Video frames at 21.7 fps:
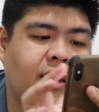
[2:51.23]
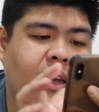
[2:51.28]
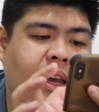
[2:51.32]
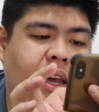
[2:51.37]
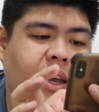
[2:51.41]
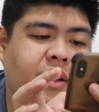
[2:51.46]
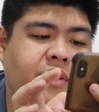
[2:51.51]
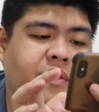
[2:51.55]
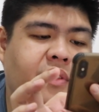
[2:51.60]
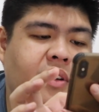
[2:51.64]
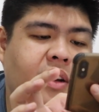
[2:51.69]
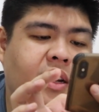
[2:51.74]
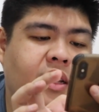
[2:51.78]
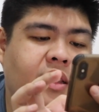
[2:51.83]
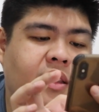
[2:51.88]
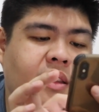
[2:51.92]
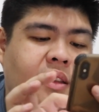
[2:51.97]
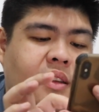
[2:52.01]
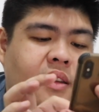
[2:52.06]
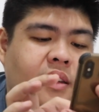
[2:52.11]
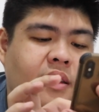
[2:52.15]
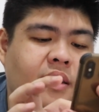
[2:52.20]
You have red.
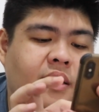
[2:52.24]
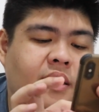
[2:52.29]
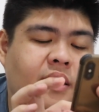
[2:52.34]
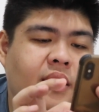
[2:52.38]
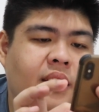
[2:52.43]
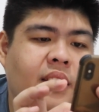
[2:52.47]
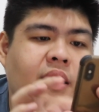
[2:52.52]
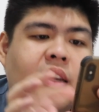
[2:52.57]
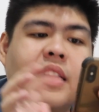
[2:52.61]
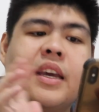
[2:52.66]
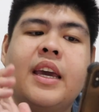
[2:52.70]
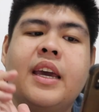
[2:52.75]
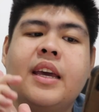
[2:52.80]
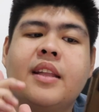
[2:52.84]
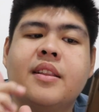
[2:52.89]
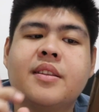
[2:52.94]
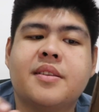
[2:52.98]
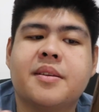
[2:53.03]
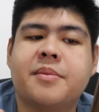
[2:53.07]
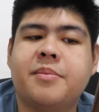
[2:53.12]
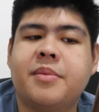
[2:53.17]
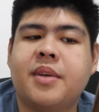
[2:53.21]
And
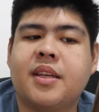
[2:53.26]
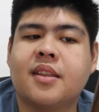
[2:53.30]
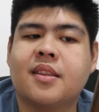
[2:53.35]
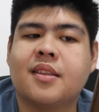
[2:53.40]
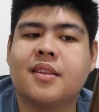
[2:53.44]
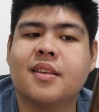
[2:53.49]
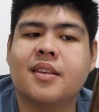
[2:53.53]
submit.